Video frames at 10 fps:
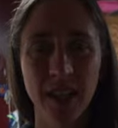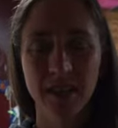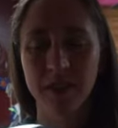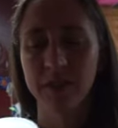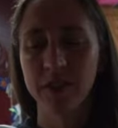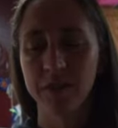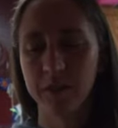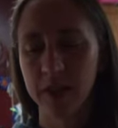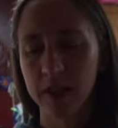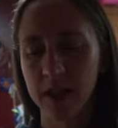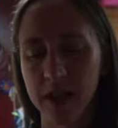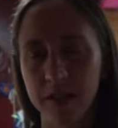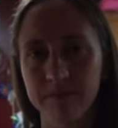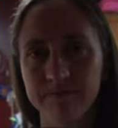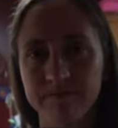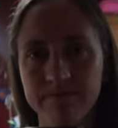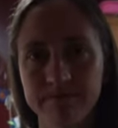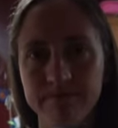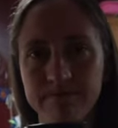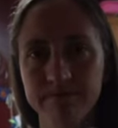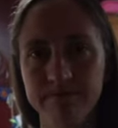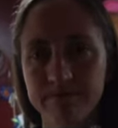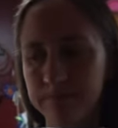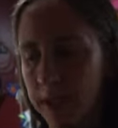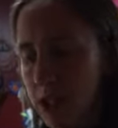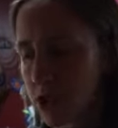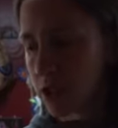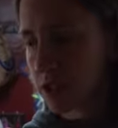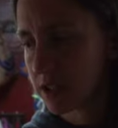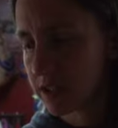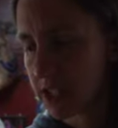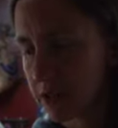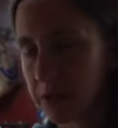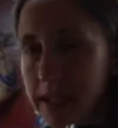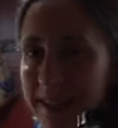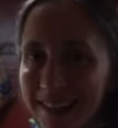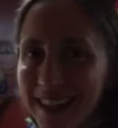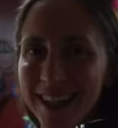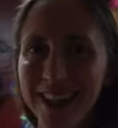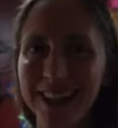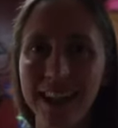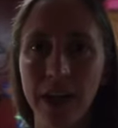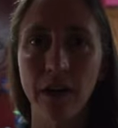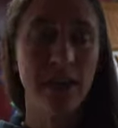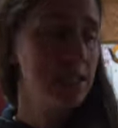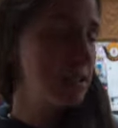some different mixtures to see if we can nail this